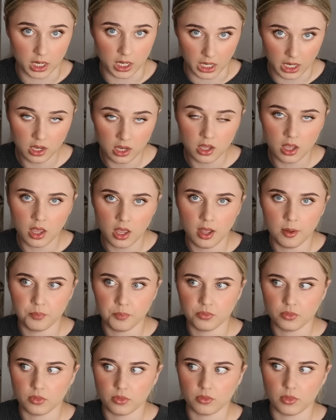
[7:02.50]
money,
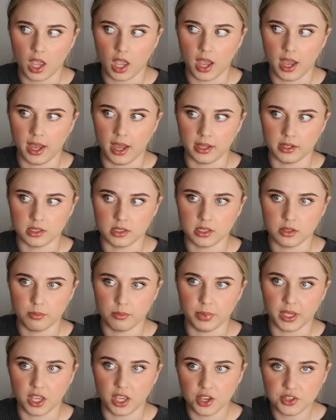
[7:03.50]
and
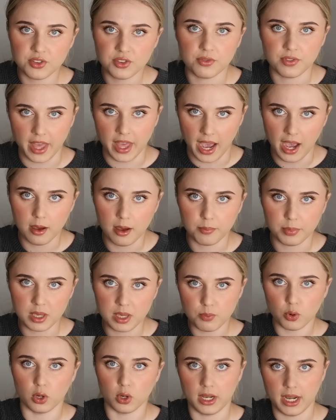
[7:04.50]
because of that
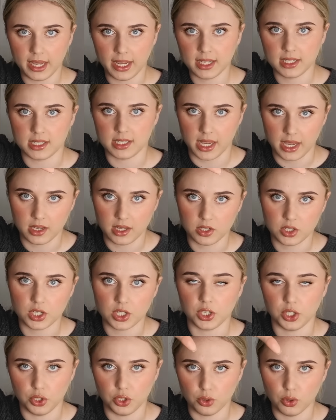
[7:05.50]
people linked it
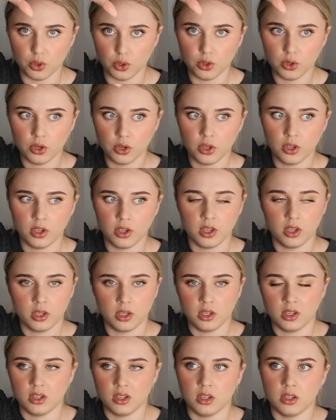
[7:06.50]
to your
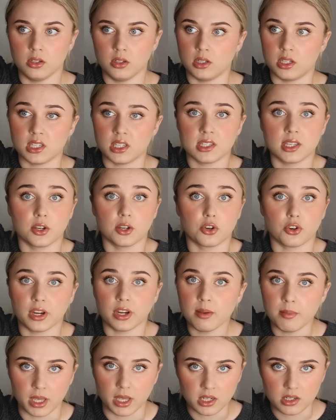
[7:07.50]

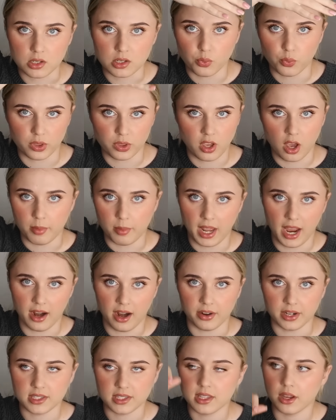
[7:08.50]
disagreement with Kamala Harris.